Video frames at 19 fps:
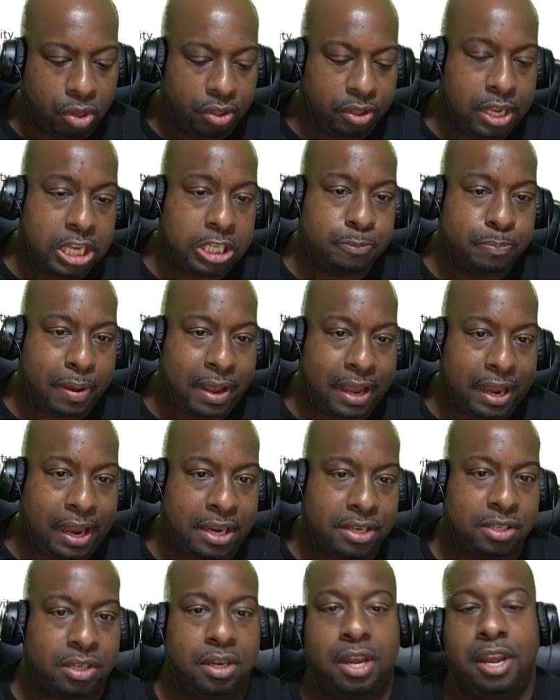This
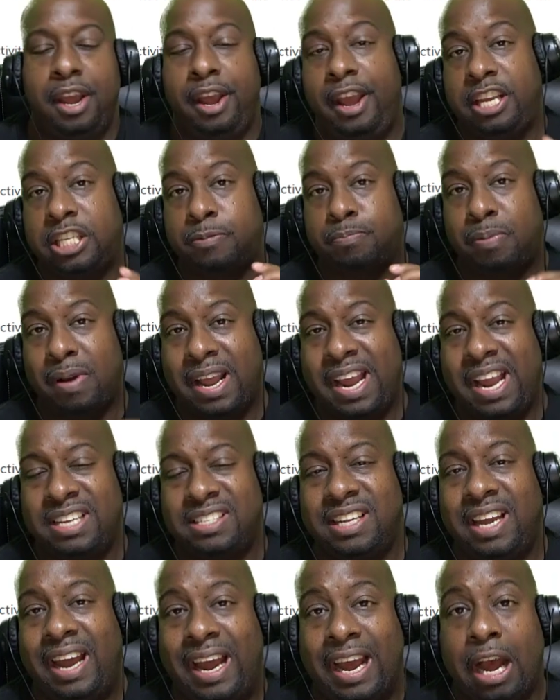page
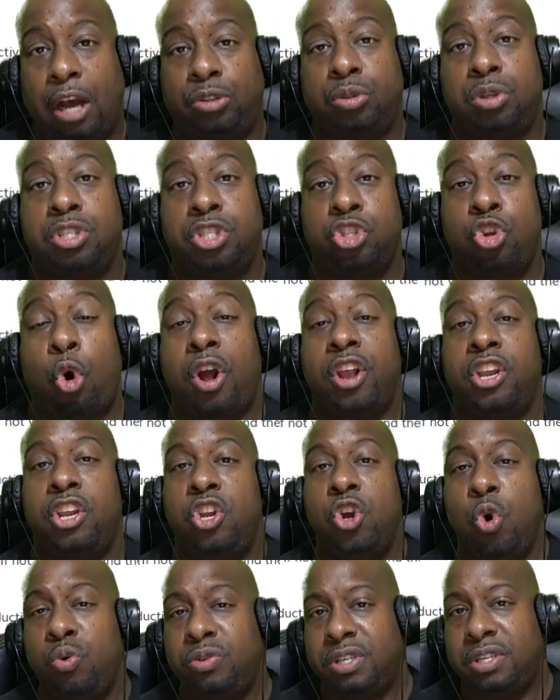explains how to start
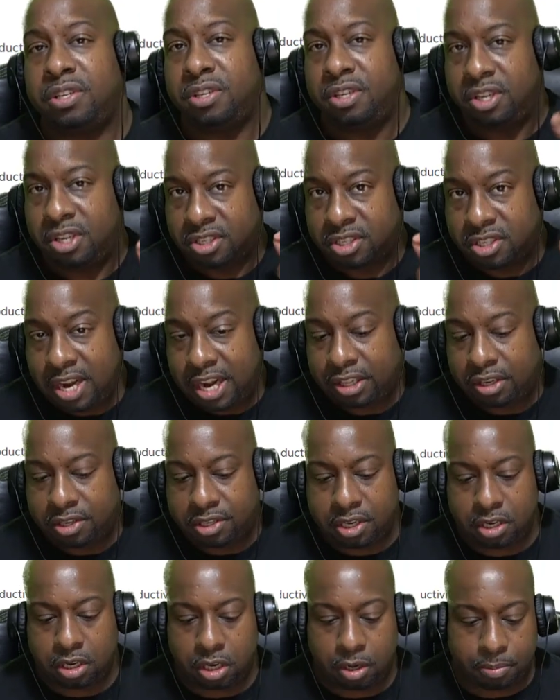using Selectors
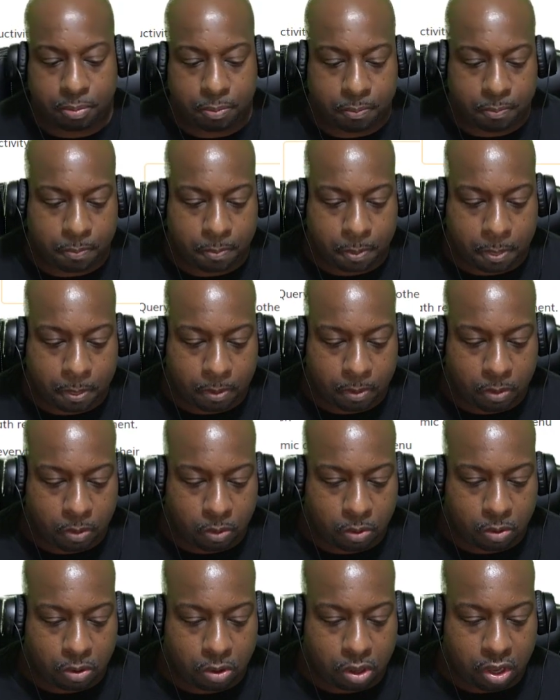Hub.
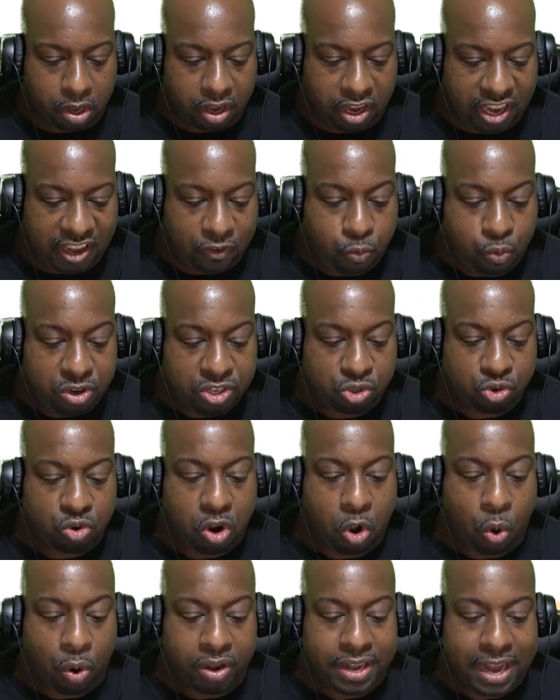If we
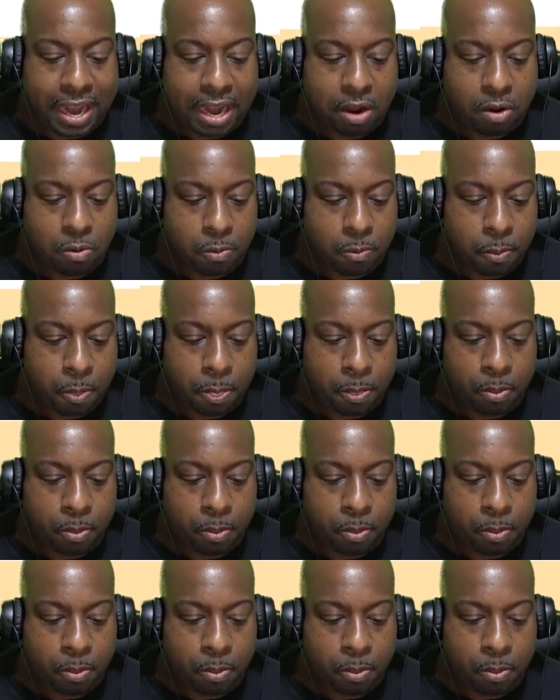scroll down,